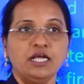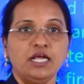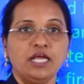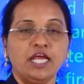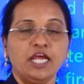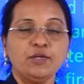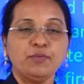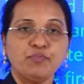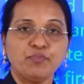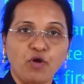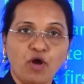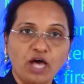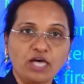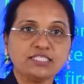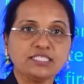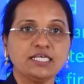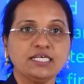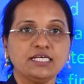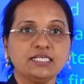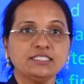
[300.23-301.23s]
it
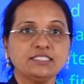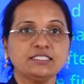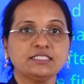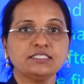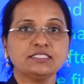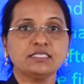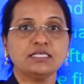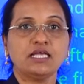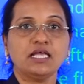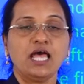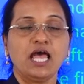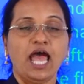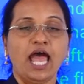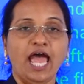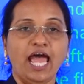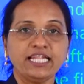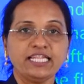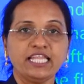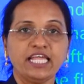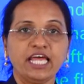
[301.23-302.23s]
processes,
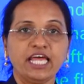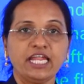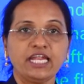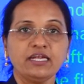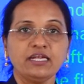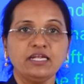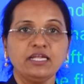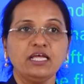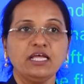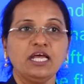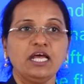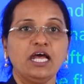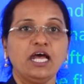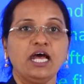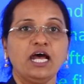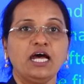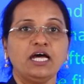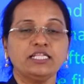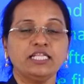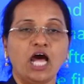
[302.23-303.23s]
and then
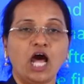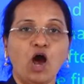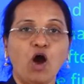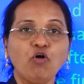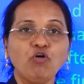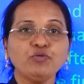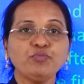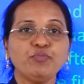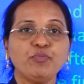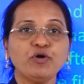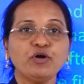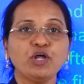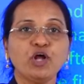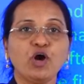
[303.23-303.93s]
the output